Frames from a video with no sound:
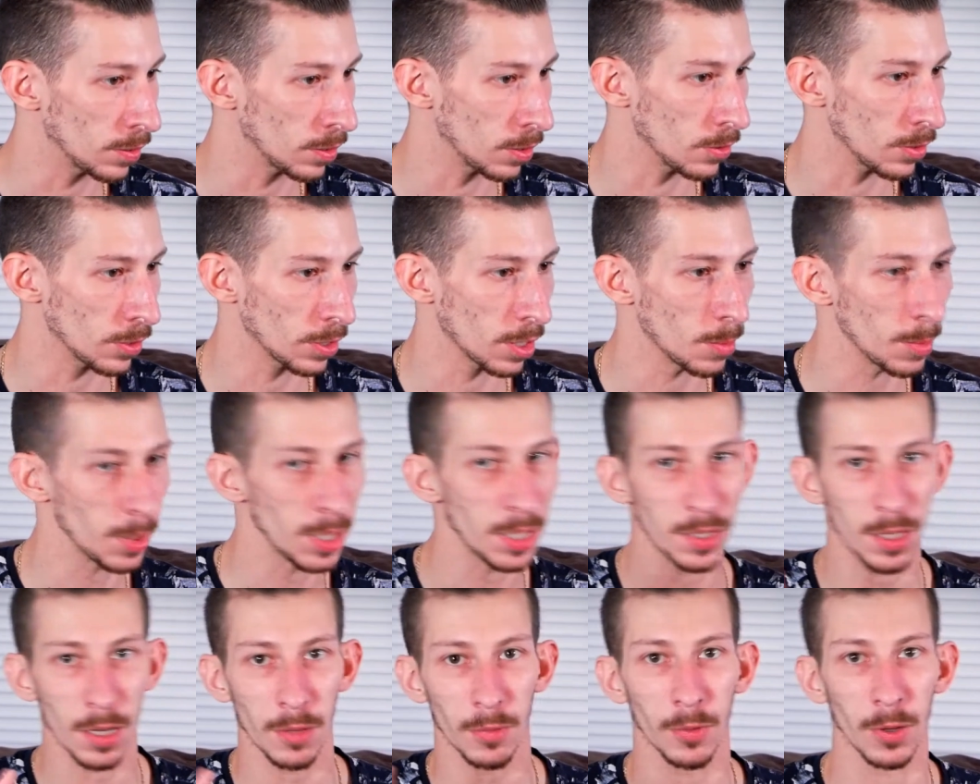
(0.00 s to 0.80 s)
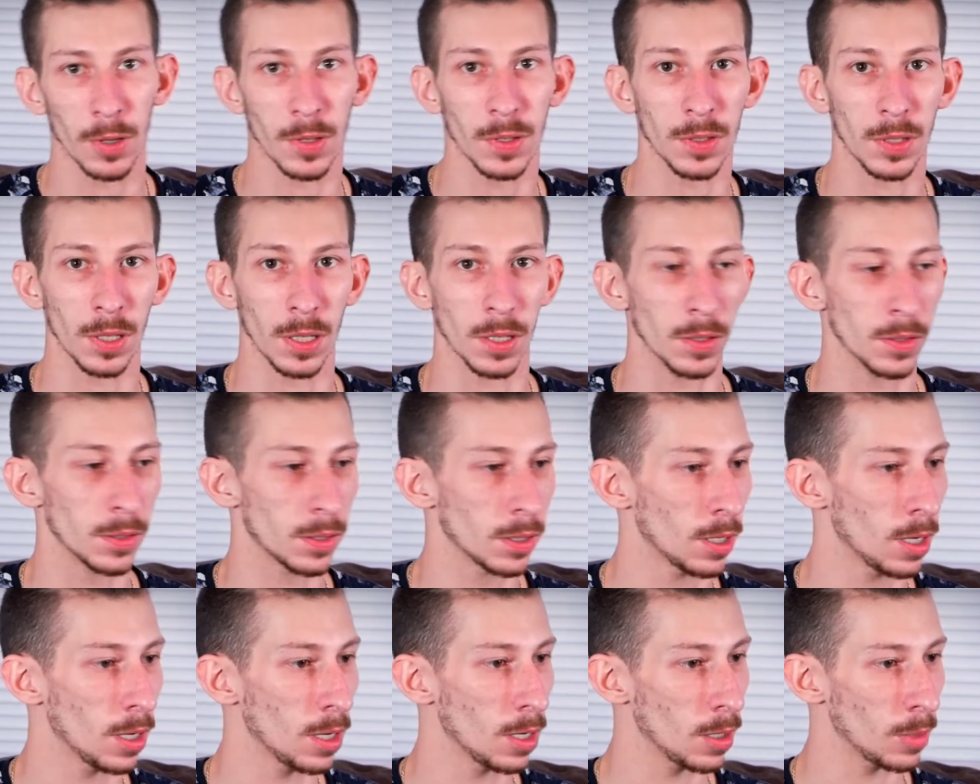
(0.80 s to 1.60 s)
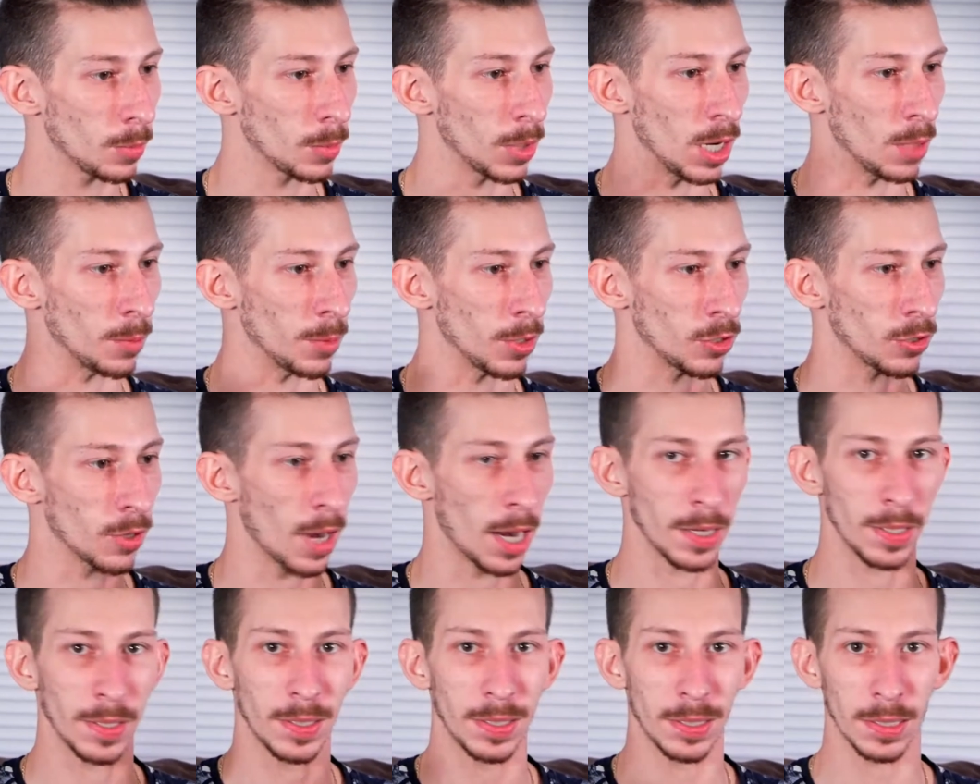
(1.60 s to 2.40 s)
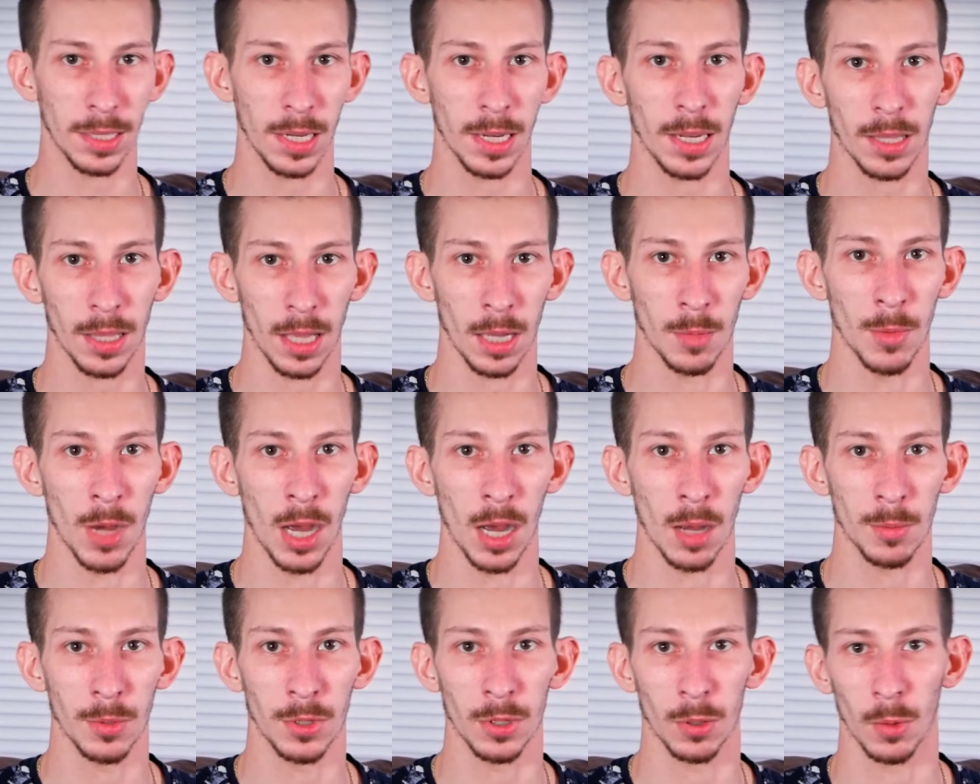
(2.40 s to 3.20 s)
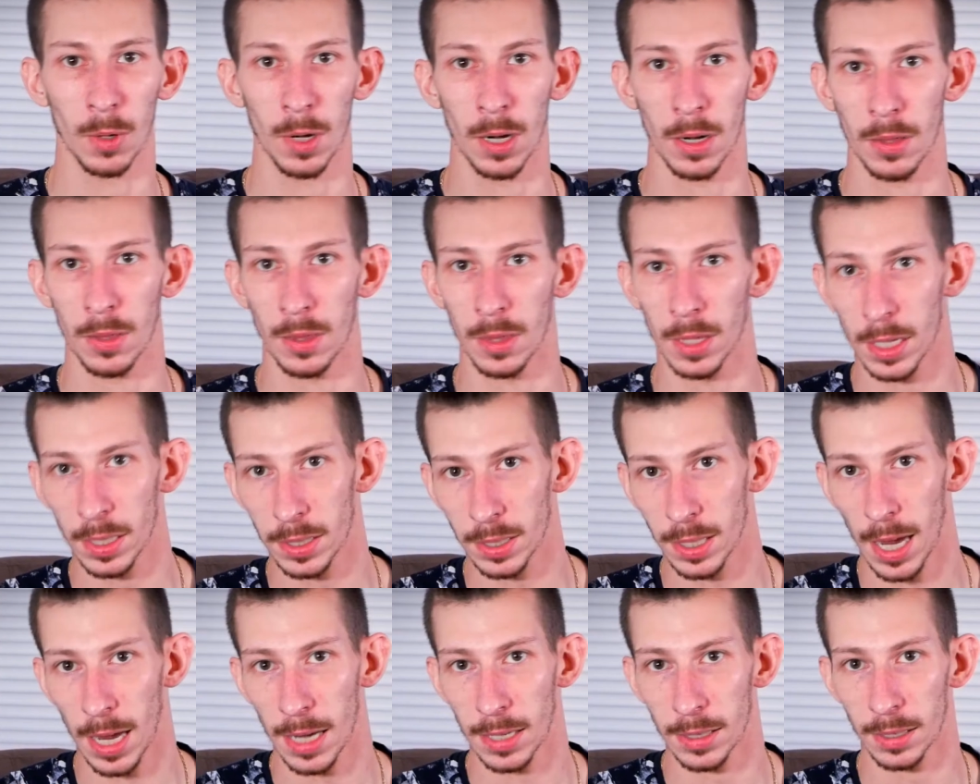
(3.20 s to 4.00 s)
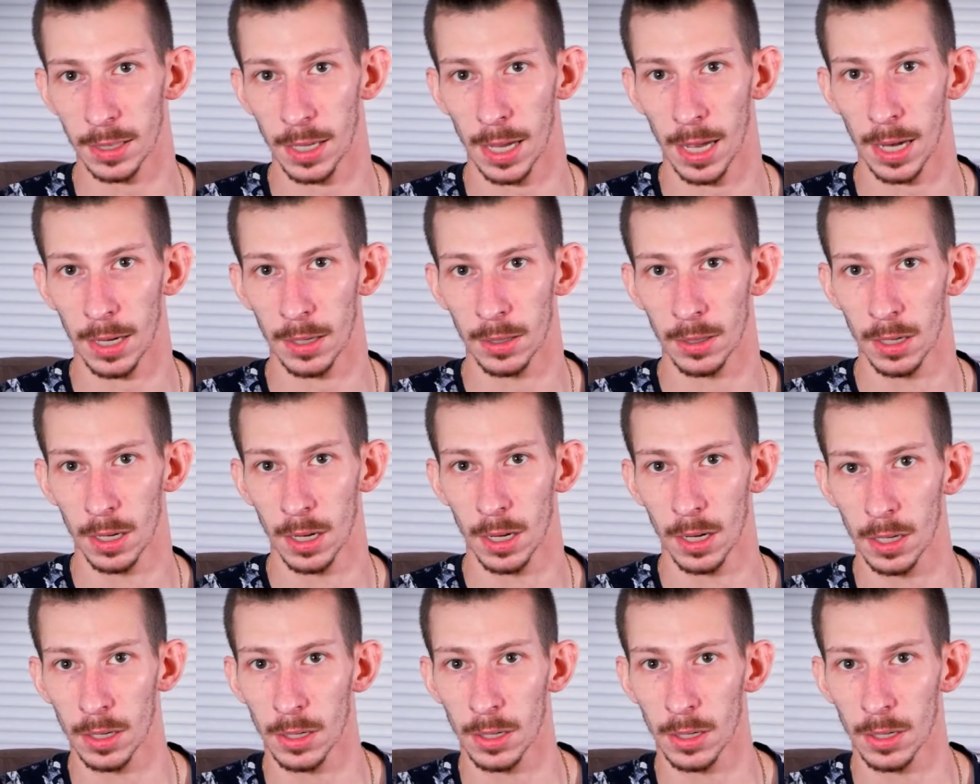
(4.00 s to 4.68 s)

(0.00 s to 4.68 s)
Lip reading: So there's going to be differences, but I'm going to try to sync them up to where this has that